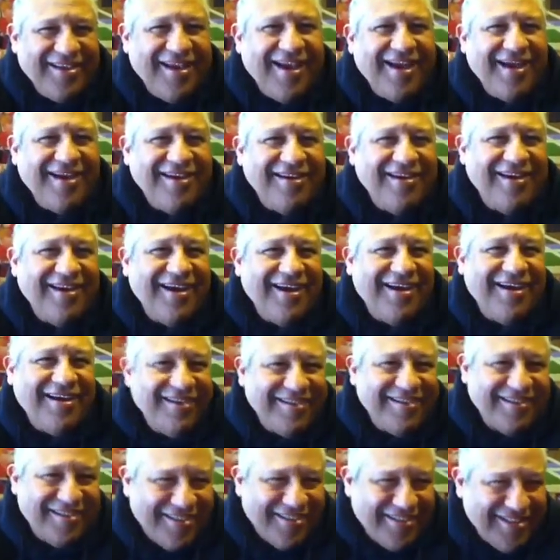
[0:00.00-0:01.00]
Yeah.
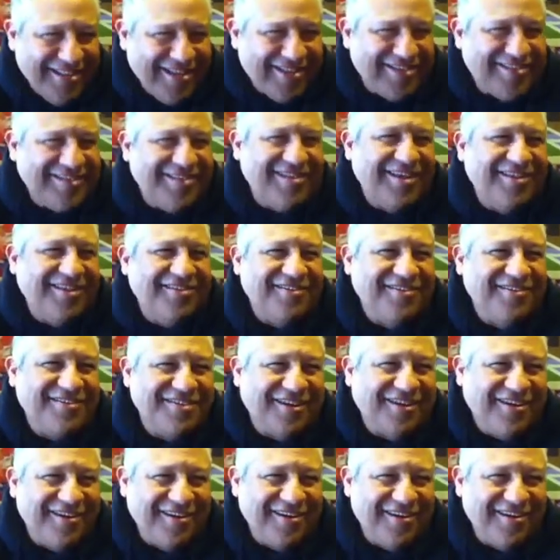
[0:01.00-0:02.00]
That's another
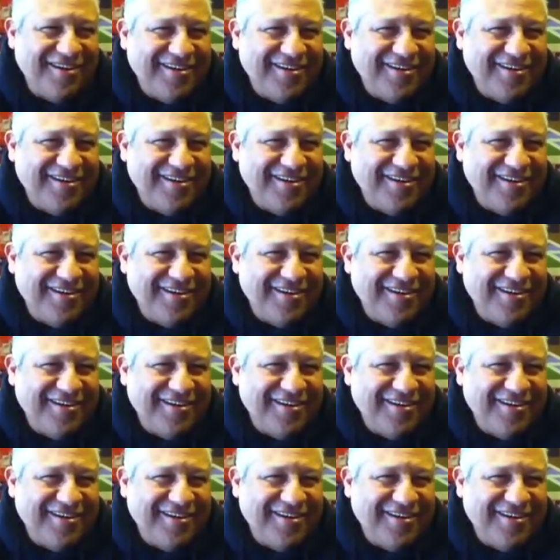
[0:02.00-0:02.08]
chart.